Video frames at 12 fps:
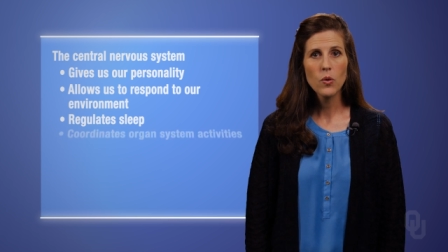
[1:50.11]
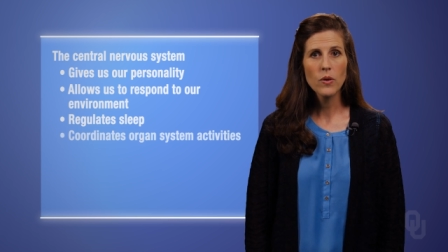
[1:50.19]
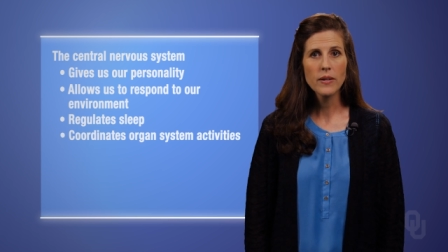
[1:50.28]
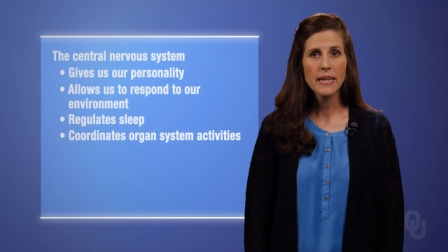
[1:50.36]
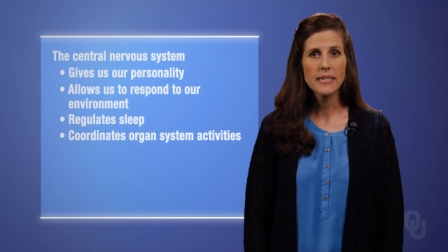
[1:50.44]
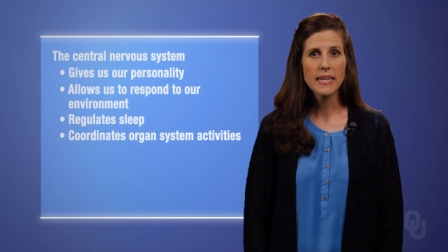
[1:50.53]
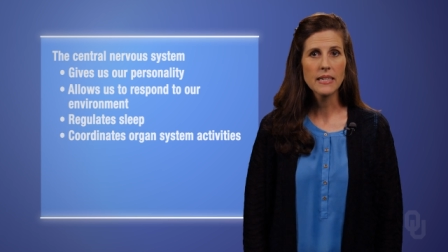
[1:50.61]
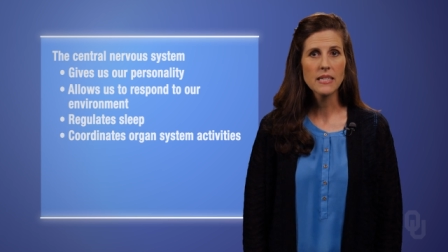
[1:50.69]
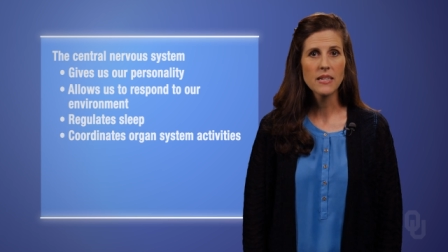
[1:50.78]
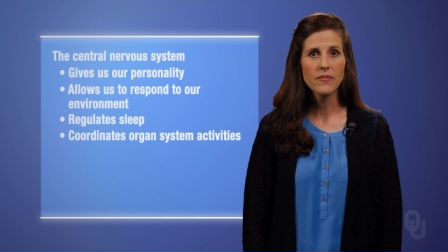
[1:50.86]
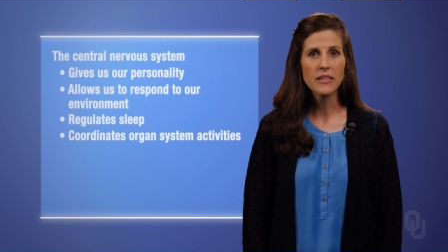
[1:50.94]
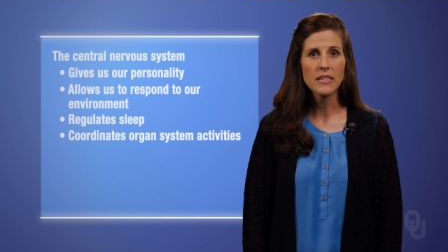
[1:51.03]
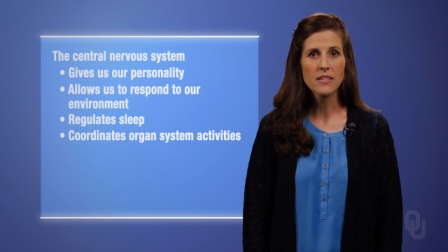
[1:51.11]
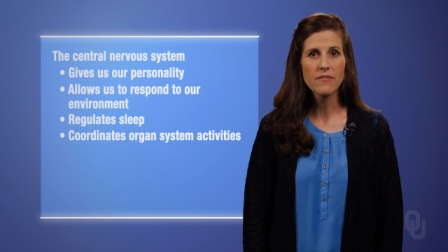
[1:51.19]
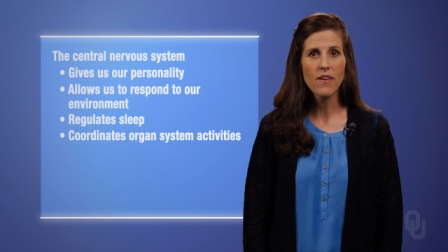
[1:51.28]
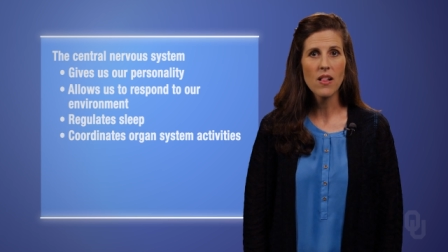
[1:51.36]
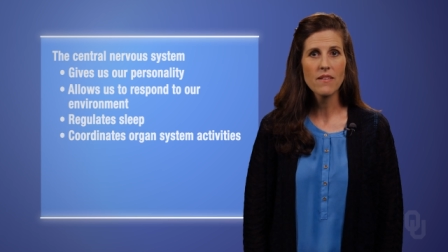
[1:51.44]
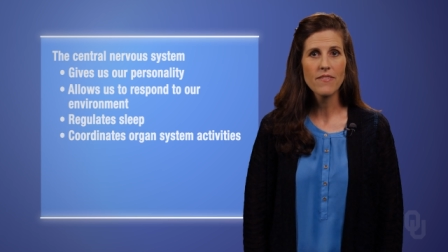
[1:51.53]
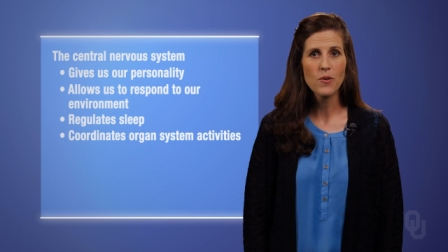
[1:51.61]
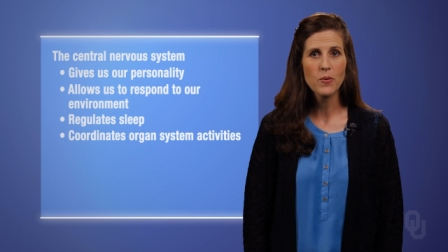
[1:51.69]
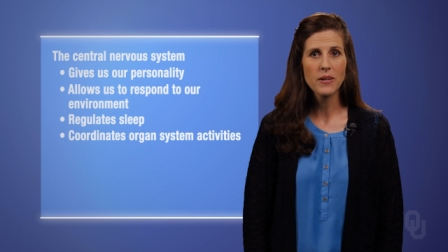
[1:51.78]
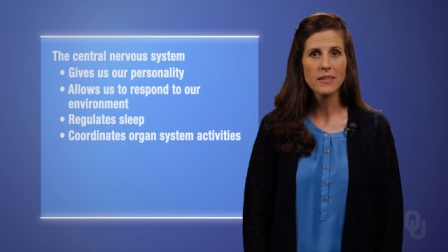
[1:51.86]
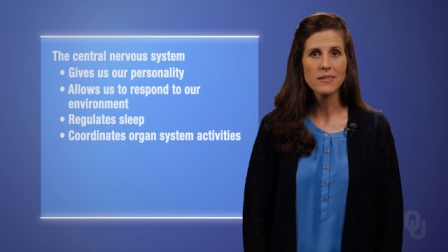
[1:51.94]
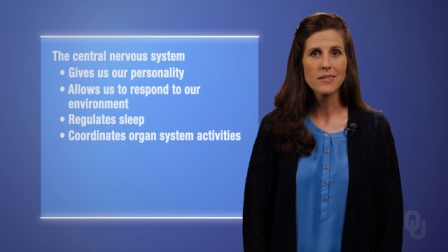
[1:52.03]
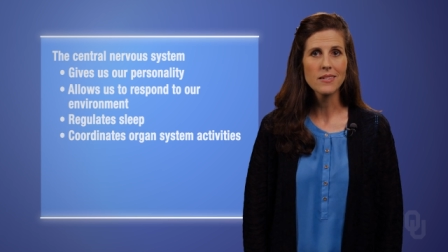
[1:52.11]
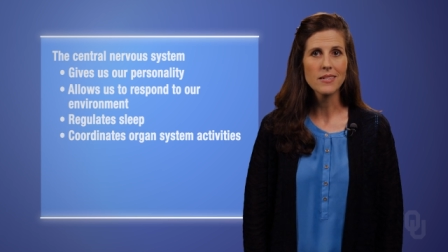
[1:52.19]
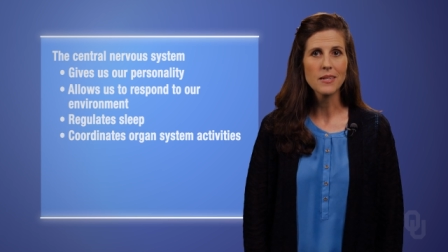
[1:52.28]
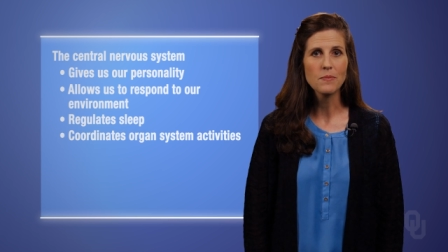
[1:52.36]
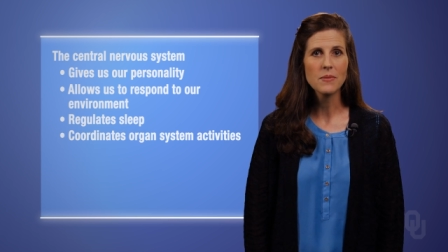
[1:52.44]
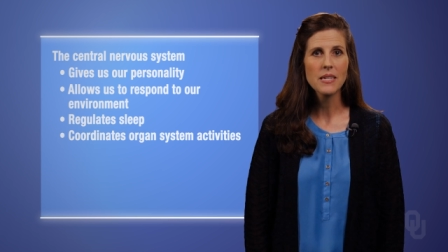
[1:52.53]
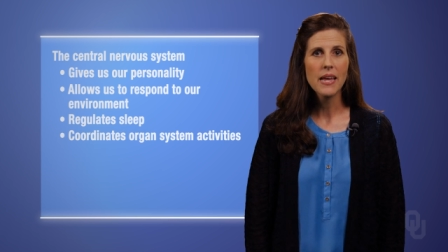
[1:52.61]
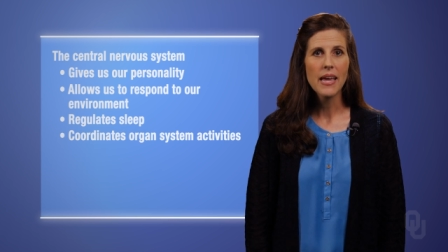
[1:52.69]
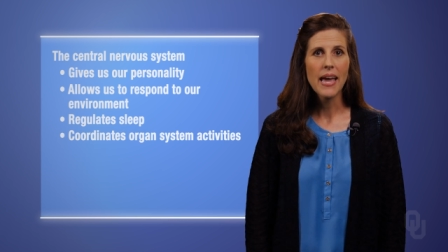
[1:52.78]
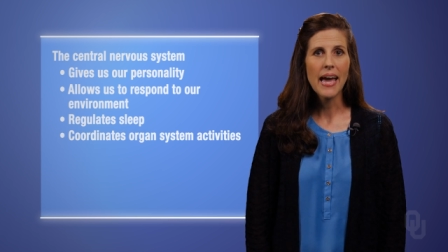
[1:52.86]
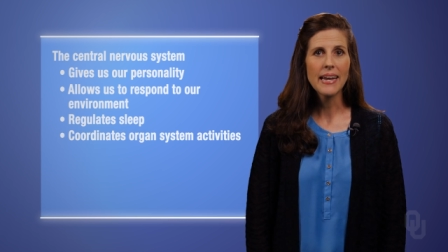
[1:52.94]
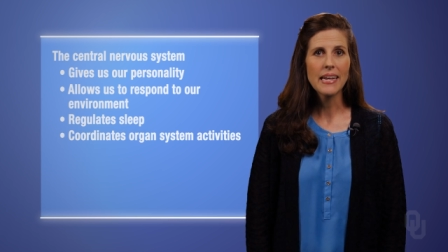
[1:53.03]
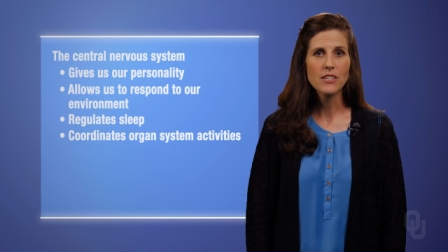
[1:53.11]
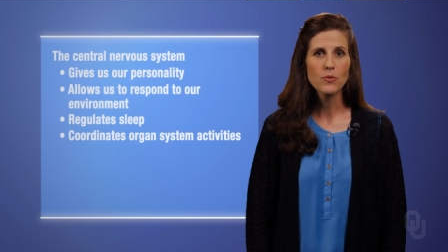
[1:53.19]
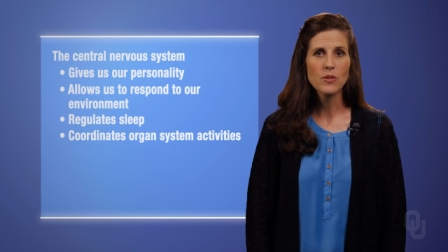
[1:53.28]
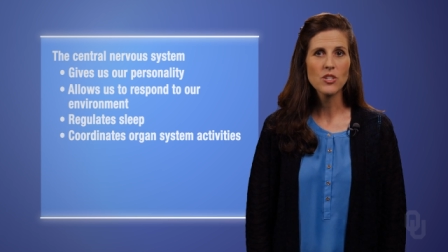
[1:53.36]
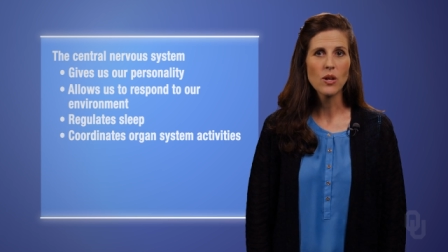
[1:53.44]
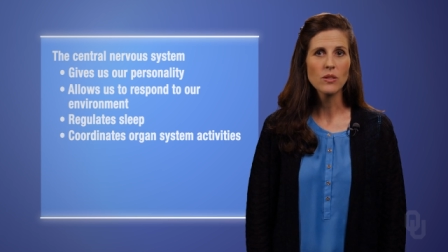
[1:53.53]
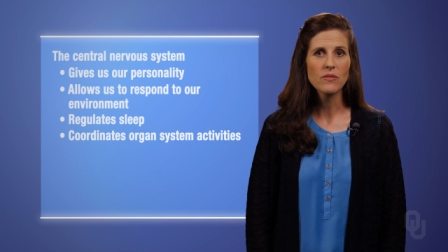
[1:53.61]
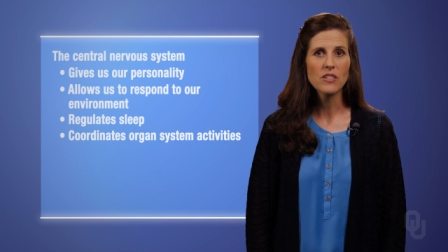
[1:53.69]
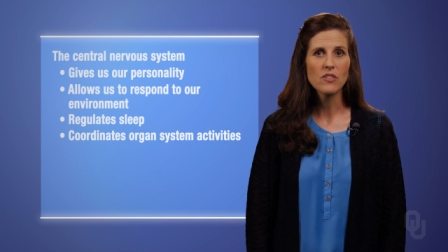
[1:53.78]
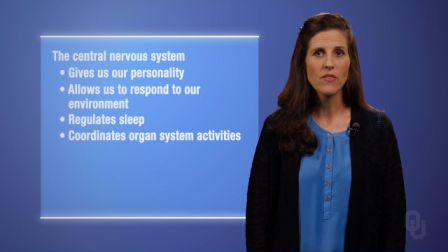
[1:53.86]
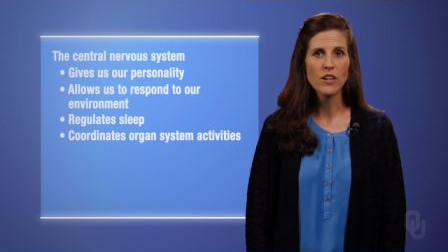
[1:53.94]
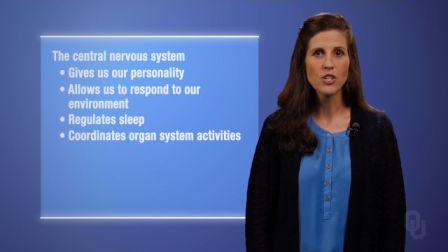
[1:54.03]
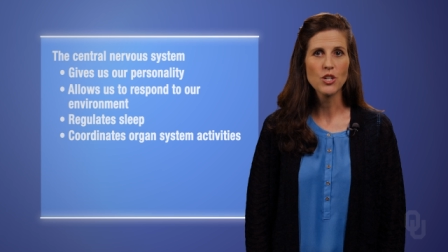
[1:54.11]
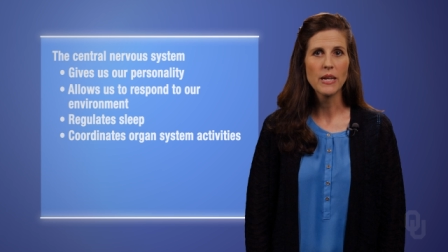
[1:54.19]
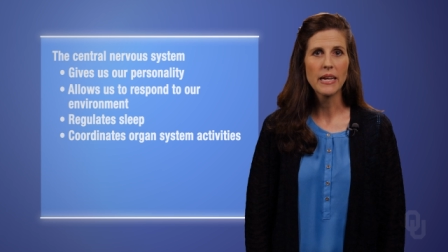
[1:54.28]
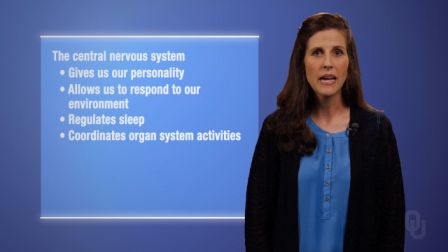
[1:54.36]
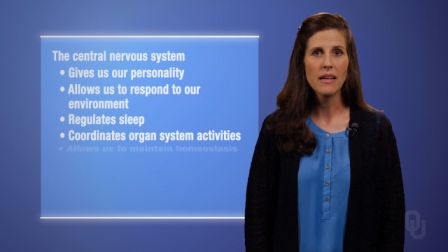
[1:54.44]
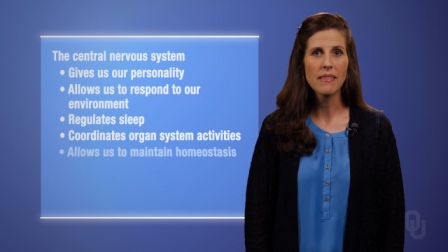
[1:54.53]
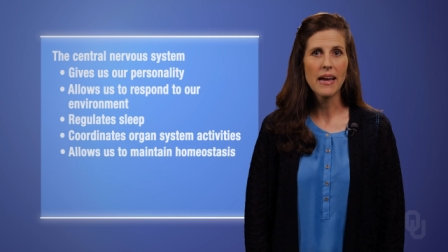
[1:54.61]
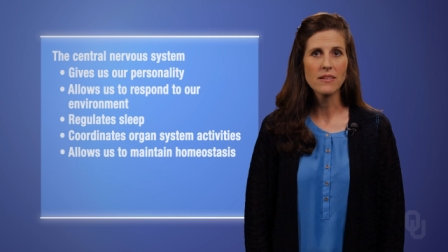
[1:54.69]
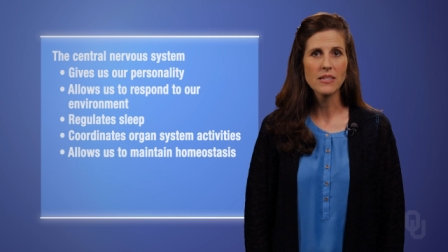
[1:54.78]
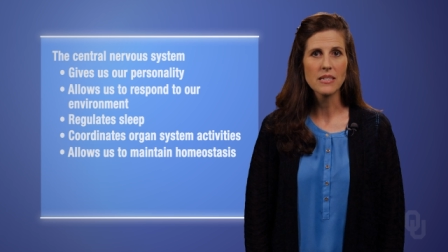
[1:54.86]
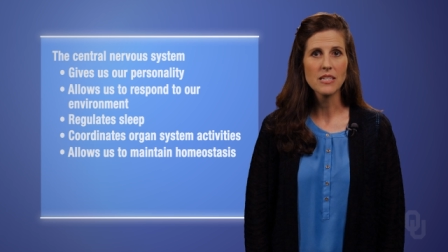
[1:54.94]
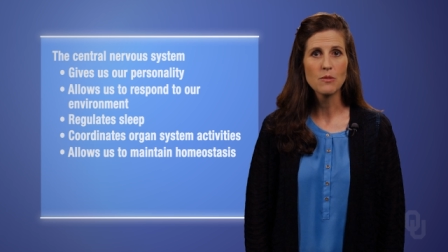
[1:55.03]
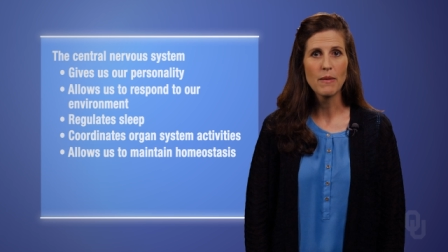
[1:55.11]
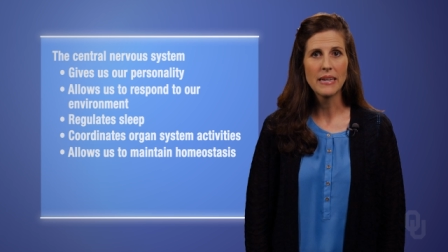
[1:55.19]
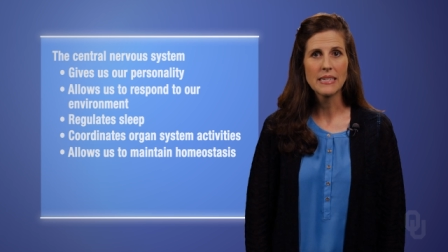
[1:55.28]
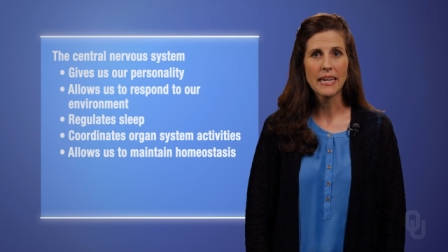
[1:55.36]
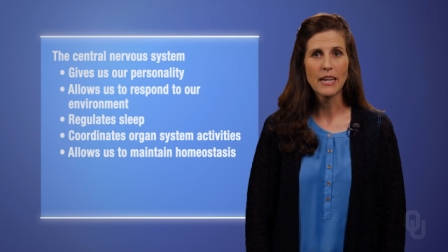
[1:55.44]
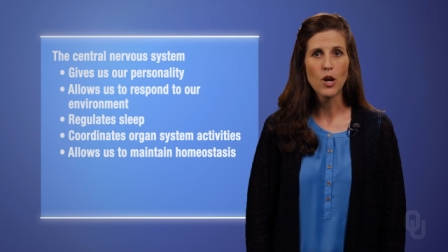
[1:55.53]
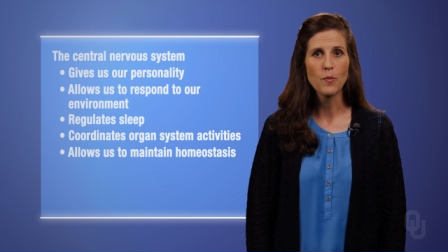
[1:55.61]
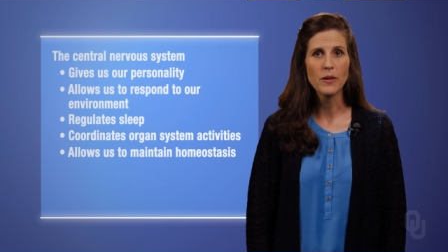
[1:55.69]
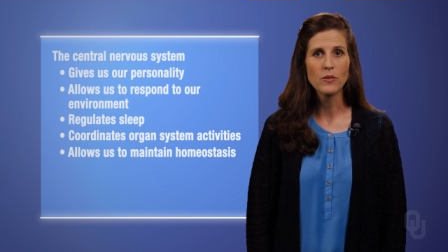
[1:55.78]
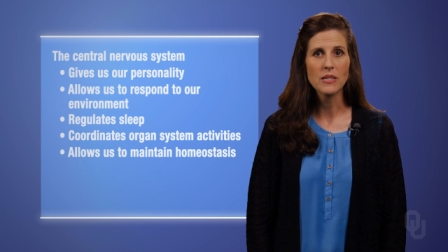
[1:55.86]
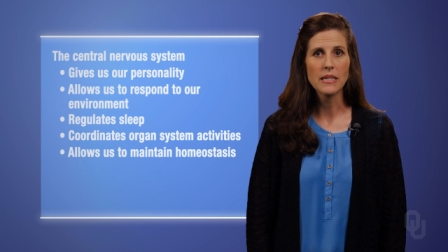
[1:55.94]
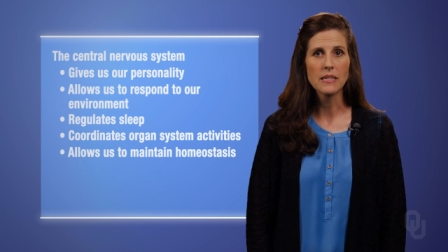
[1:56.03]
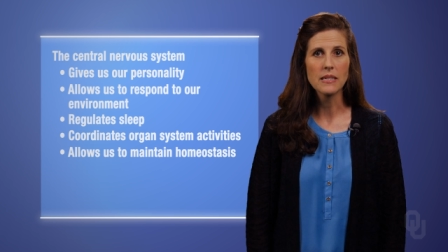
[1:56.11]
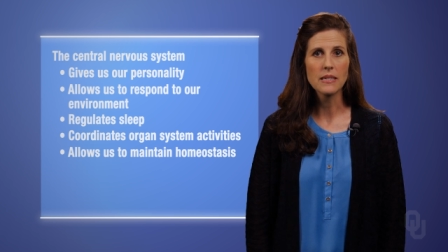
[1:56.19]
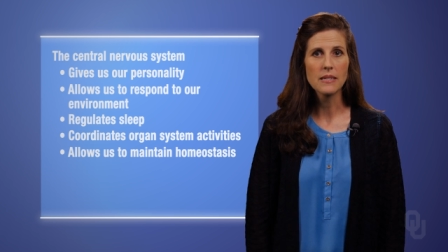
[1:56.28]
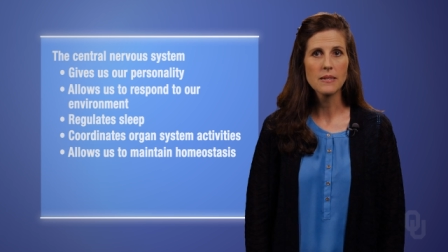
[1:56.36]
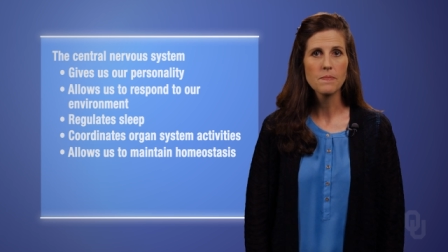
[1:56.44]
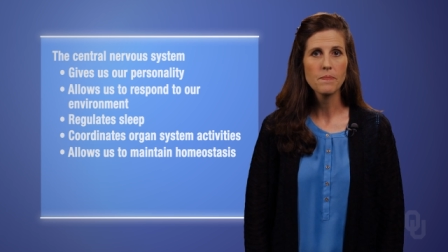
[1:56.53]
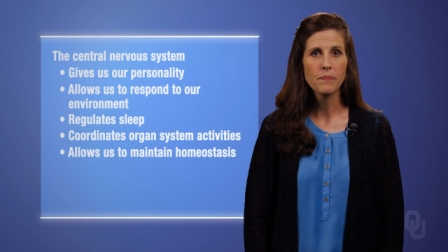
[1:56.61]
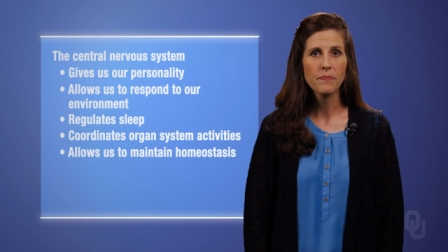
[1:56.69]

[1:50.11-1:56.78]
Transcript: coordinates activities of all of our organ systems, and as a result of its functioning, allows us to maintain homeostasis.